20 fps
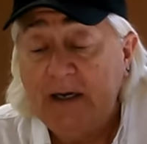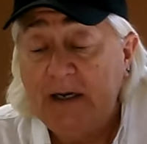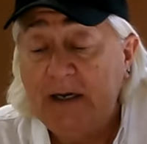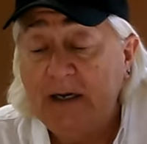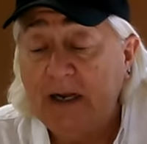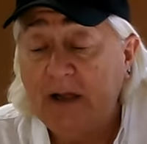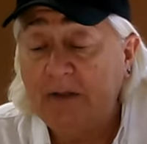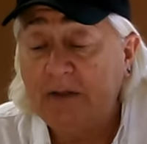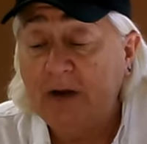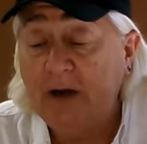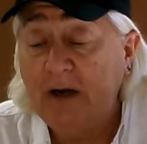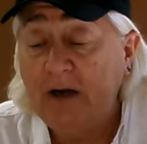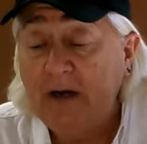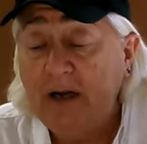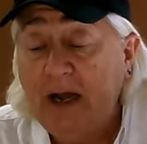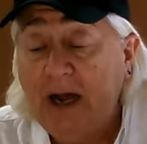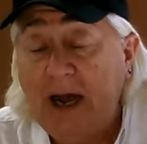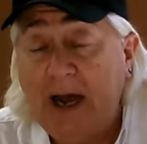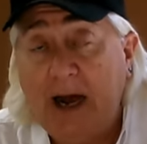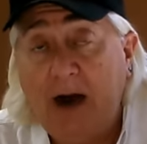and I thought,
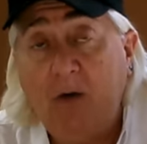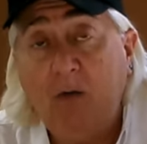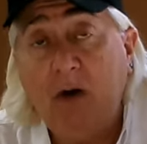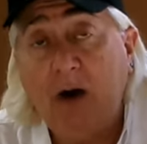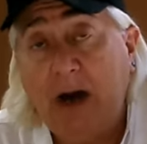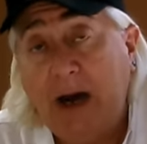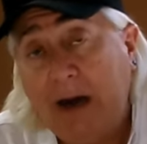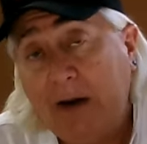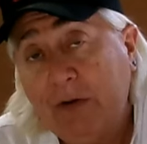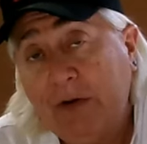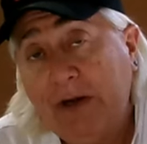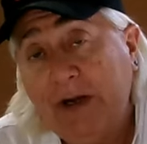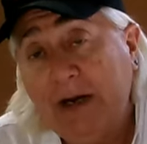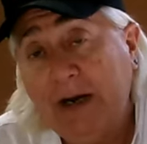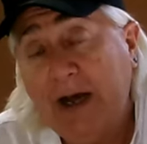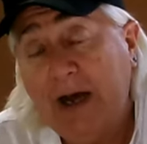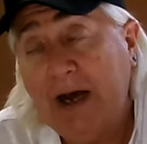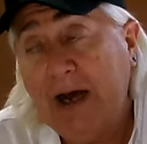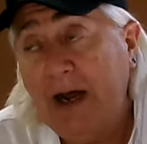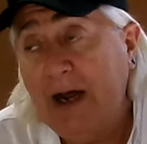how
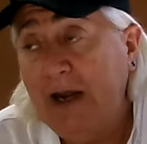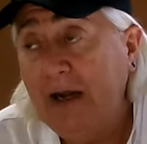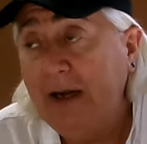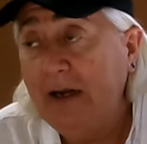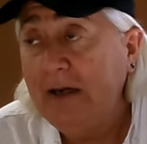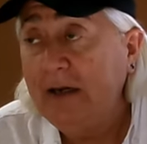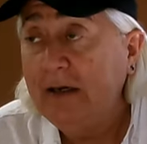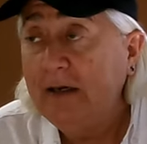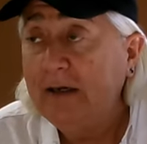can I